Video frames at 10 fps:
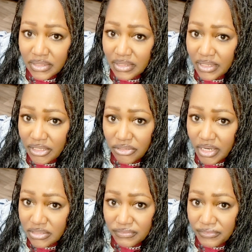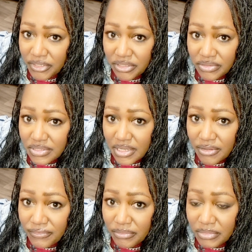and you got to free
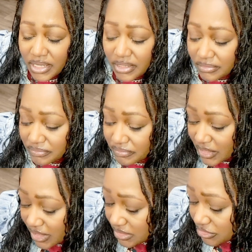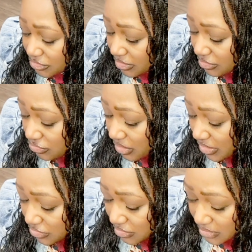yourself from that. That is your
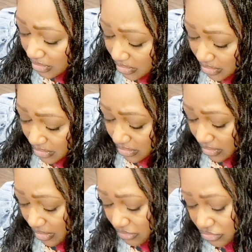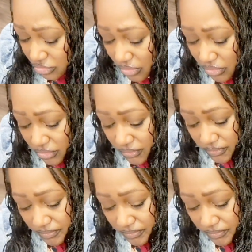instruction. I will show you.